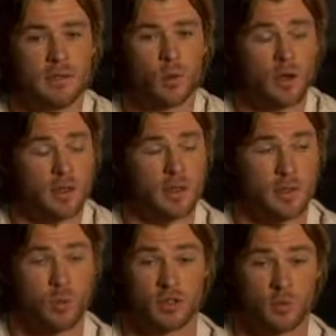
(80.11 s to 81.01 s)

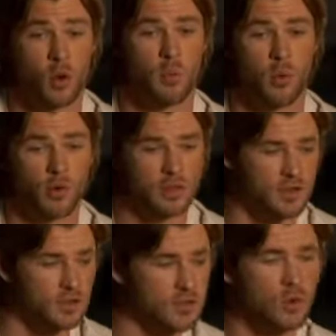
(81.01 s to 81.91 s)
what's more important is
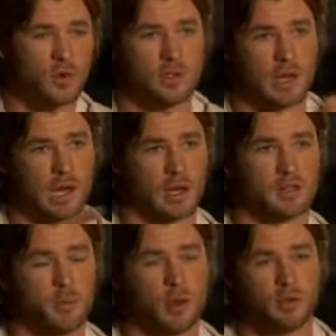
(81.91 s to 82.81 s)
the story's arc
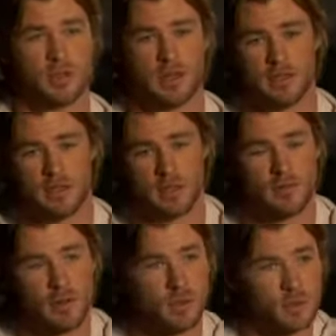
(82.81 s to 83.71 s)
as opposed to his
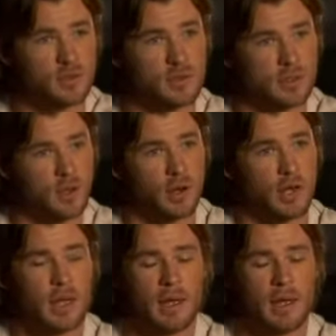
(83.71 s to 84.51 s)
individual sort of journey.